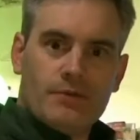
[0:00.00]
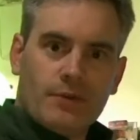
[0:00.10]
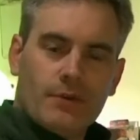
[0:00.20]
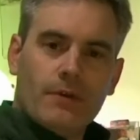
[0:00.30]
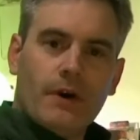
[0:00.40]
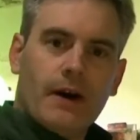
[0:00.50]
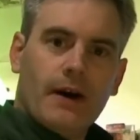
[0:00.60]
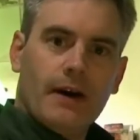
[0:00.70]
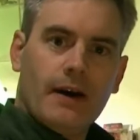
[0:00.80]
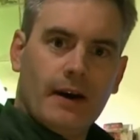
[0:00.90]
Drew
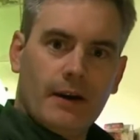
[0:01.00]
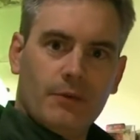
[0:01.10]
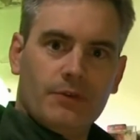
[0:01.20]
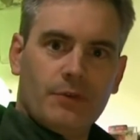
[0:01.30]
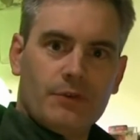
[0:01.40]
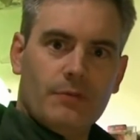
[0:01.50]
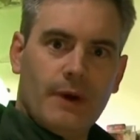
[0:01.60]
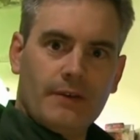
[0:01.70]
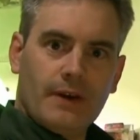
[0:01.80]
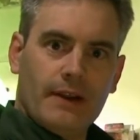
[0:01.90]
and I want to talk to you
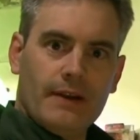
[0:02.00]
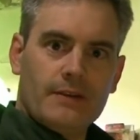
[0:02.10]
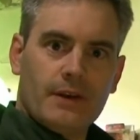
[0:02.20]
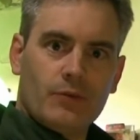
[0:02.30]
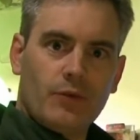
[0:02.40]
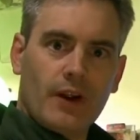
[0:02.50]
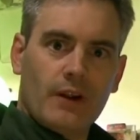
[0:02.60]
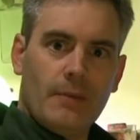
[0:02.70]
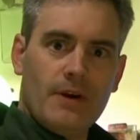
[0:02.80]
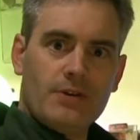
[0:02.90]
about Elite
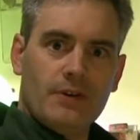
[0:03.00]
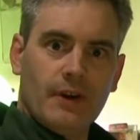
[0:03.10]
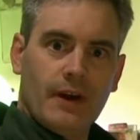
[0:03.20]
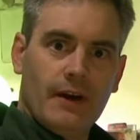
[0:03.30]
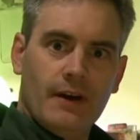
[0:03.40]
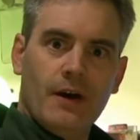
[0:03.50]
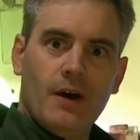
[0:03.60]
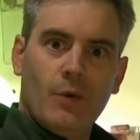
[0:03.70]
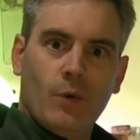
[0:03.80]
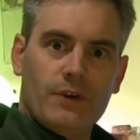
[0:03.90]
Reclamation.
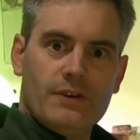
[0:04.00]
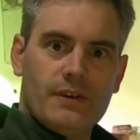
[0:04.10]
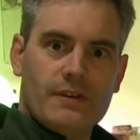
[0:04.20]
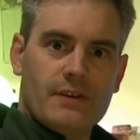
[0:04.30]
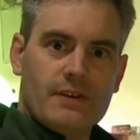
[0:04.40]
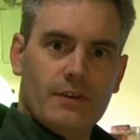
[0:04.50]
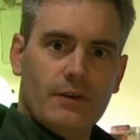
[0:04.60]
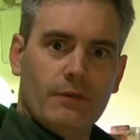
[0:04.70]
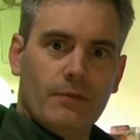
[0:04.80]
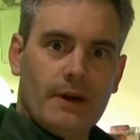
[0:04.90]
What is this? It's a
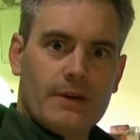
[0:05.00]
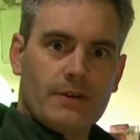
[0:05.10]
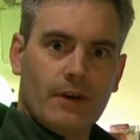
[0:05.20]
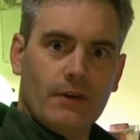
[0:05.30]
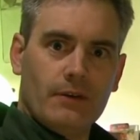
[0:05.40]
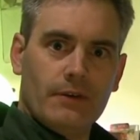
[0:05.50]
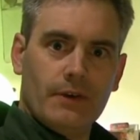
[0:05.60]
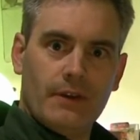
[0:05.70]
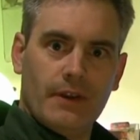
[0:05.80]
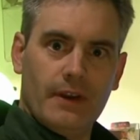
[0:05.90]
novel based on
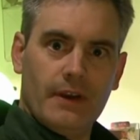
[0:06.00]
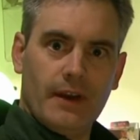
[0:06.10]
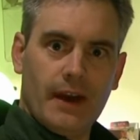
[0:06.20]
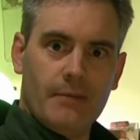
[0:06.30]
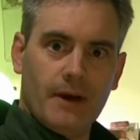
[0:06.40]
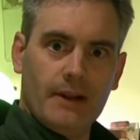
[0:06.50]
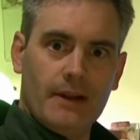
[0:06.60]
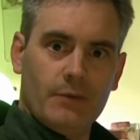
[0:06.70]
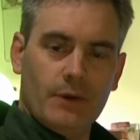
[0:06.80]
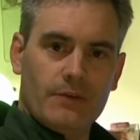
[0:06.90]
the game
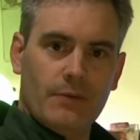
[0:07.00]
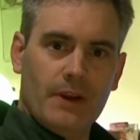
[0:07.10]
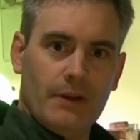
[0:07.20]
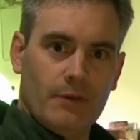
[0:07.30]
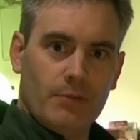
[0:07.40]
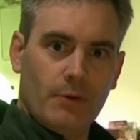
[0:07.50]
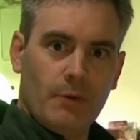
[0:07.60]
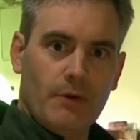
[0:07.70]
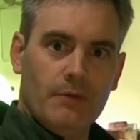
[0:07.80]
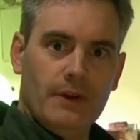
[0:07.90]
Elite, which for many of you probably
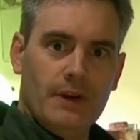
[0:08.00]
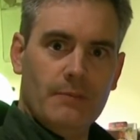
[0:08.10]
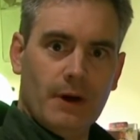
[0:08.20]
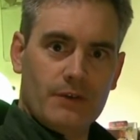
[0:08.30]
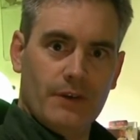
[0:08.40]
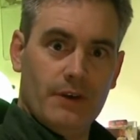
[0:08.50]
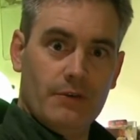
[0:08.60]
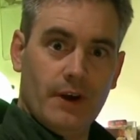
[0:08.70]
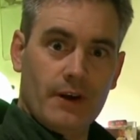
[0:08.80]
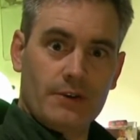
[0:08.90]
won't need much of an
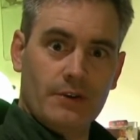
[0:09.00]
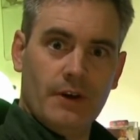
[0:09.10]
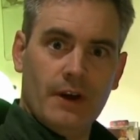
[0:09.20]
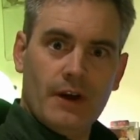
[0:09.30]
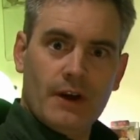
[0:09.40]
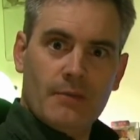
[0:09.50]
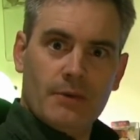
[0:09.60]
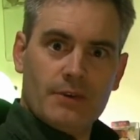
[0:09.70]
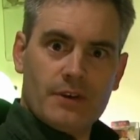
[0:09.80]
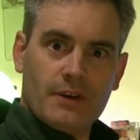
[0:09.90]
introduction,
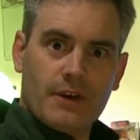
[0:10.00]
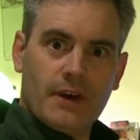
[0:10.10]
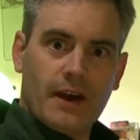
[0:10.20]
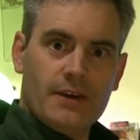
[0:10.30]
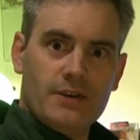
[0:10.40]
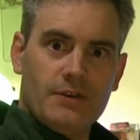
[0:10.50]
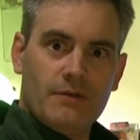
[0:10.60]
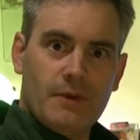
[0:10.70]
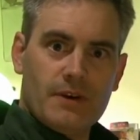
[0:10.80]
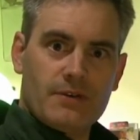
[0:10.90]
but just in case you've
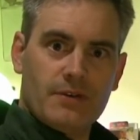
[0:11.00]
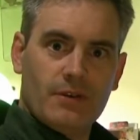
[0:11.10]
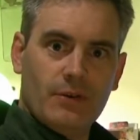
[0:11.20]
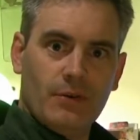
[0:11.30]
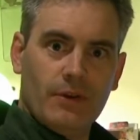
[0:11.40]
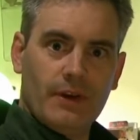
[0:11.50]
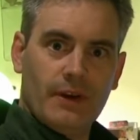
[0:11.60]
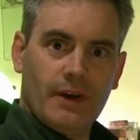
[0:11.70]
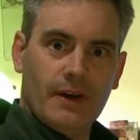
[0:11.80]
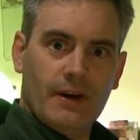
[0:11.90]
missed all
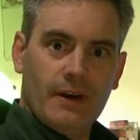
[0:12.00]
the